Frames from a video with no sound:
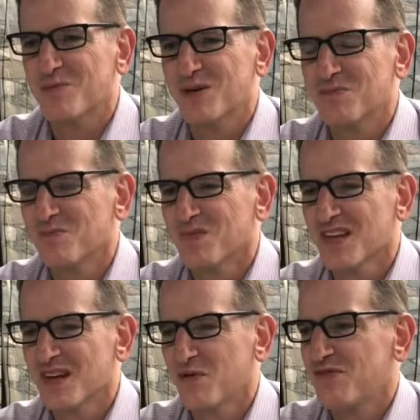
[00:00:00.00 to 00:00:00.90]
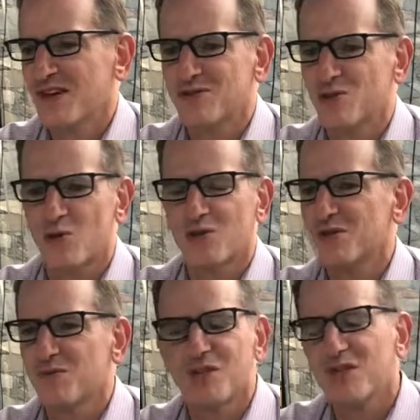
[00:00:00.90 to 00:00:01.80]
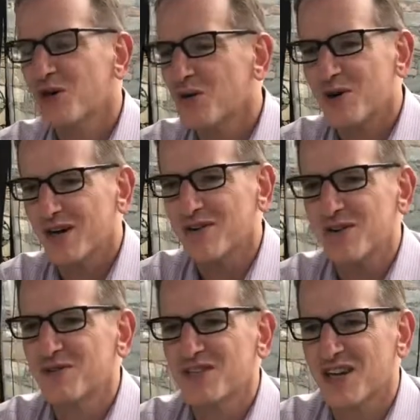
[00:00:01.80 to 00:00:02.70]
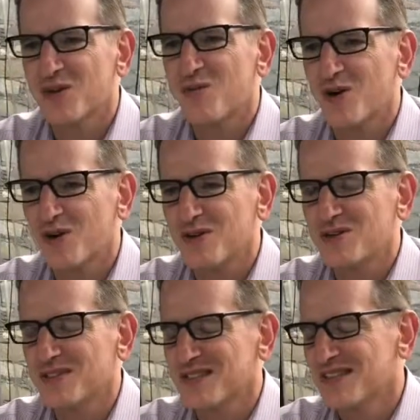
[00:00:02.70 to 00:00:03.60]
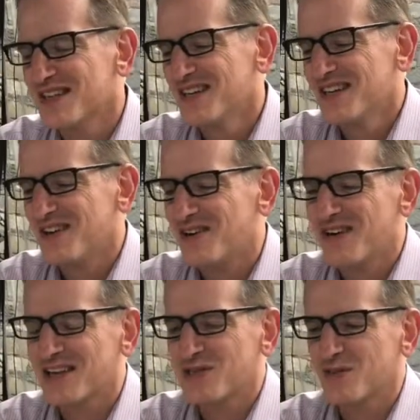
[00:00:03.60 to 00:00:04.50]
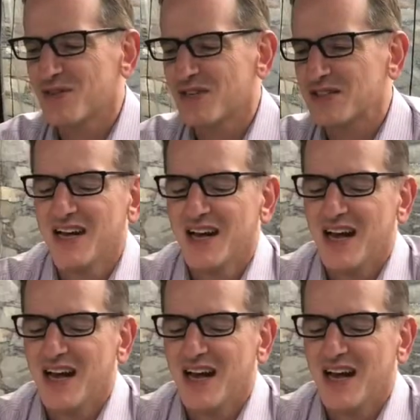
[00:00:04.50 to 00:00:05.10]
But we found doors that went to nowhere, you know, inside the walls and all kinds of weird things.